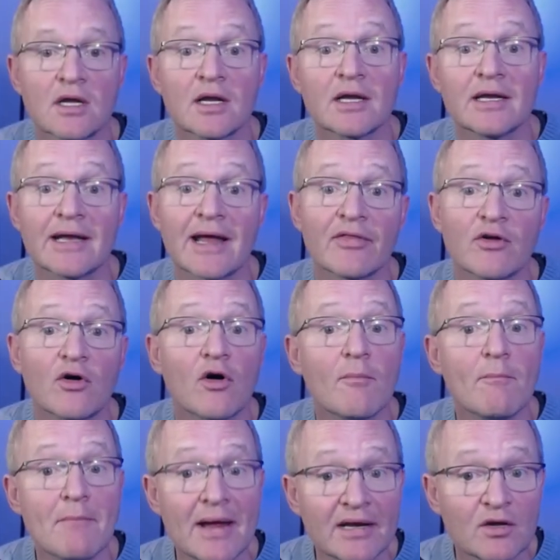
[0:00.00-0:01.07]
Now there are
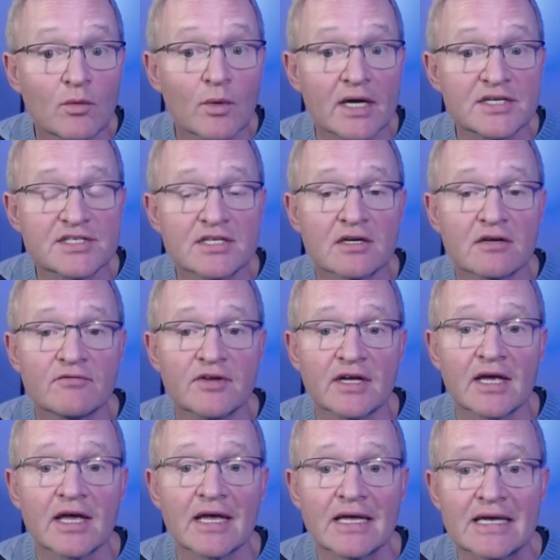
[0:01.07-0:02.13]
many ways to
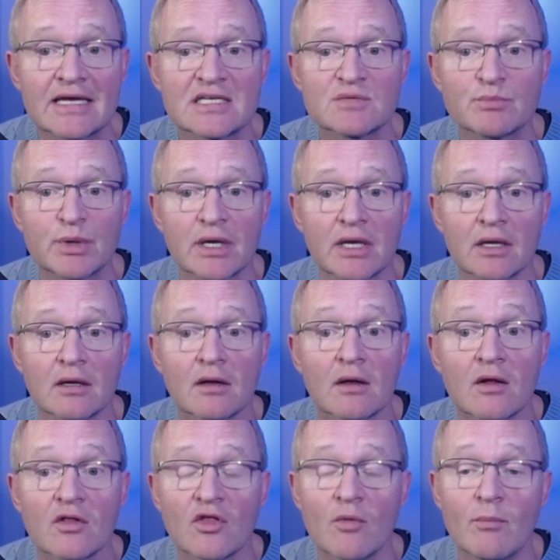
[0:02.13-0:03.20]
configure ESP.
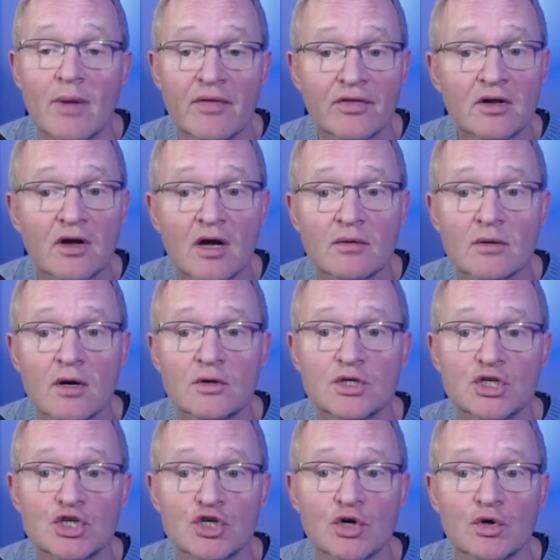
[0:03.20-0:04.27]
The method I'm going
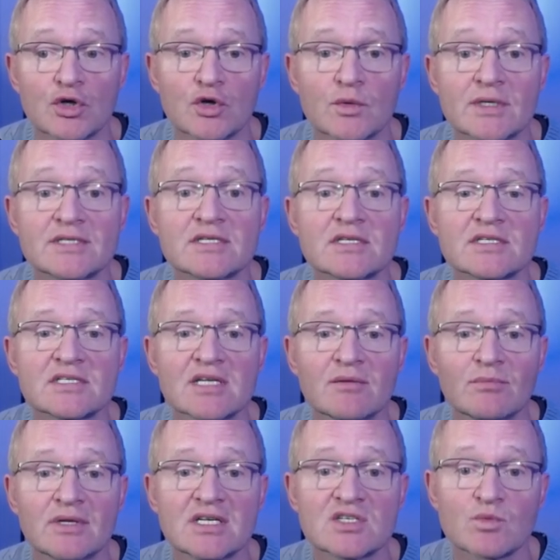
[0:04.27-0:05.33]
to show you is the
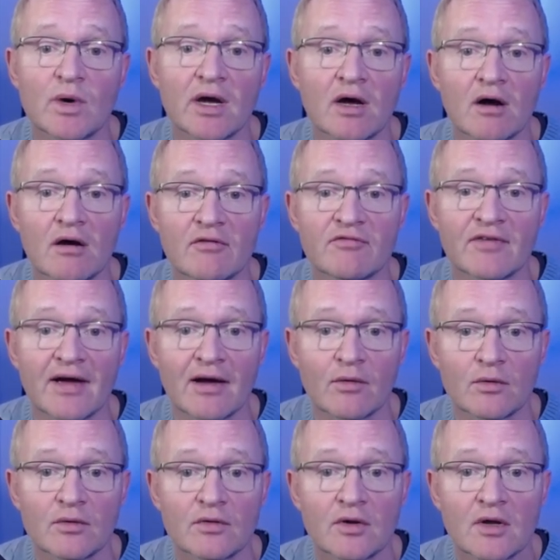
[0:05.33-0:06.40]
simplest way I have
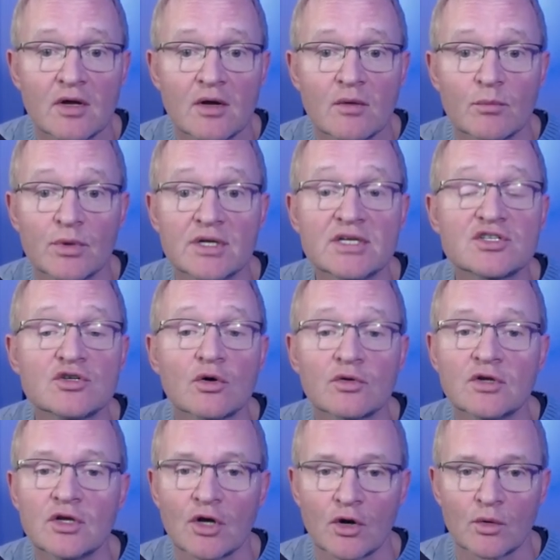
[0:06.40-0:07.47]
found, but it's
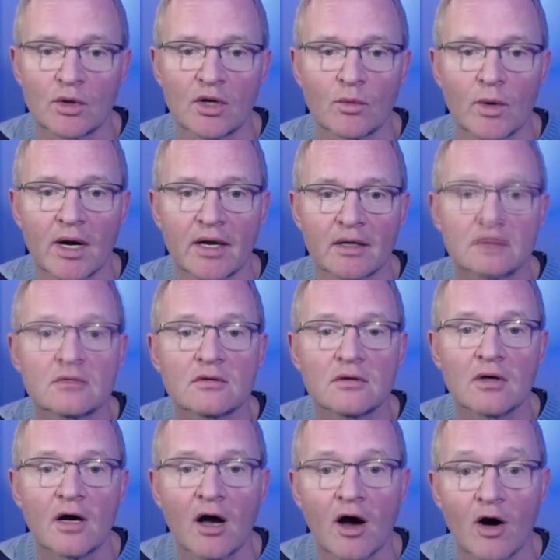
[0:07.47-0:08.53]
not the only way.
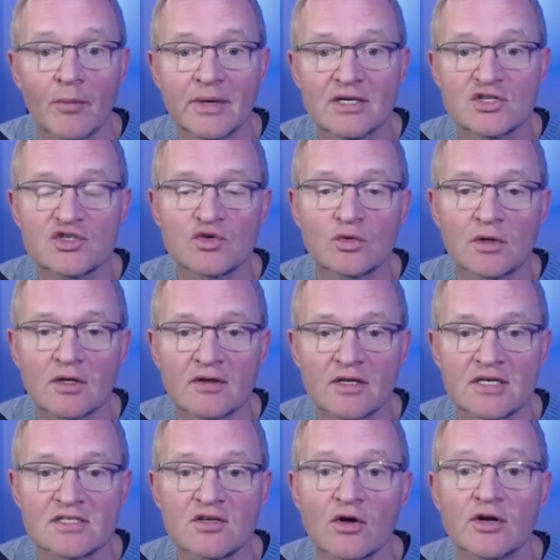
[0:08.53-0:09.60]
I'll be installing
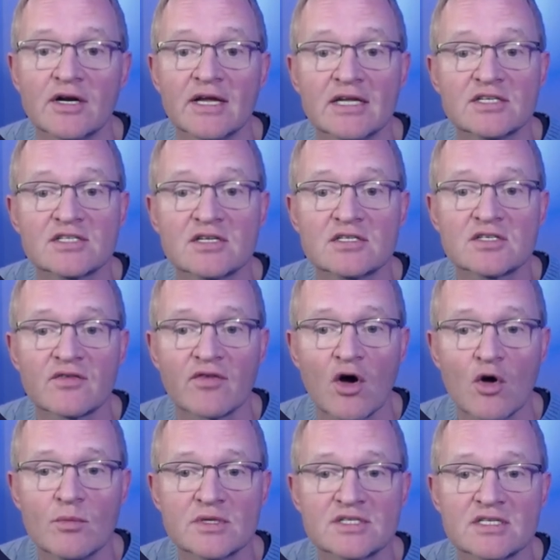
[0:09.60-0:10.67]
this on an instance of
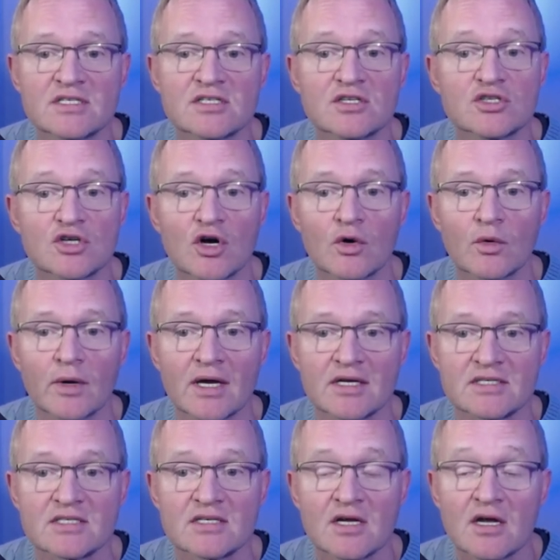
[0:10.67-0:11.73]
Home Assistant
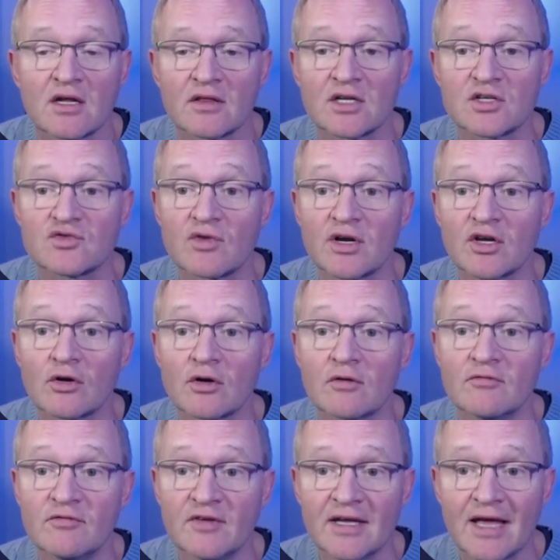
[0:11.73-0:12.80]
OS that's running on a
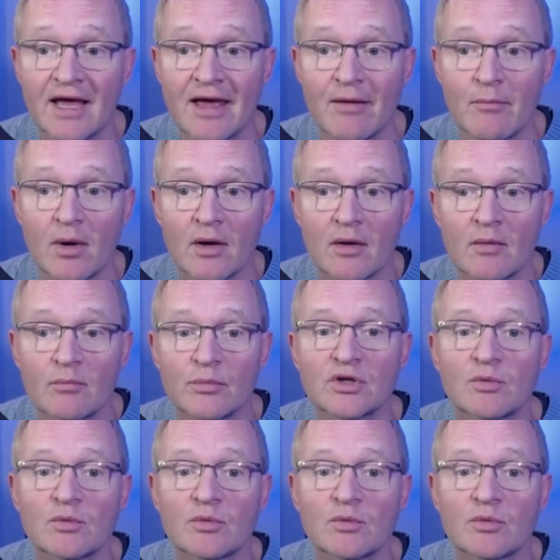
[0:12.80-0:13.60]
VM, but the